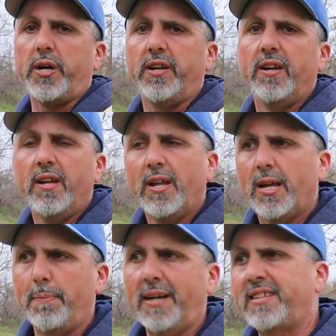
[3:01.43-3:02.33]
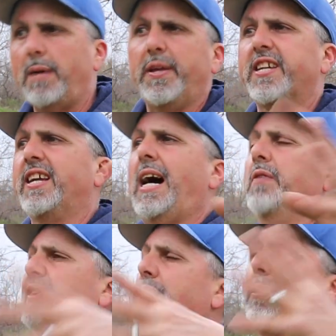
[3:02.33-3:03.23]
it, and by the time they get
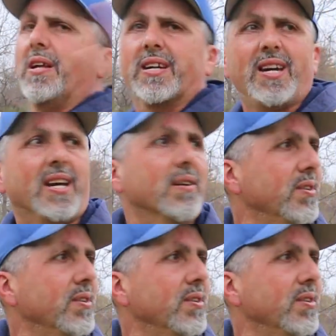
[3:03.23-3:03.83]
out, they're going to be like, hey,